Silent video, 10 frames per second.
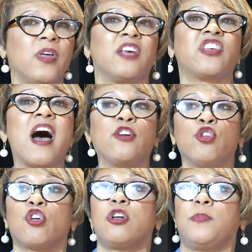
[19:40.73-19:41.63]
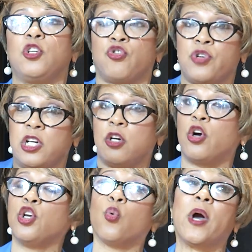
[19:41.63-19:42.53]
is how you're going to be treated
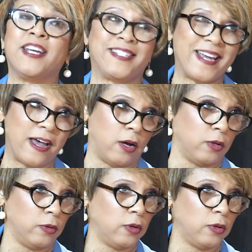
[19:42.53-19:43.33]
on your way down.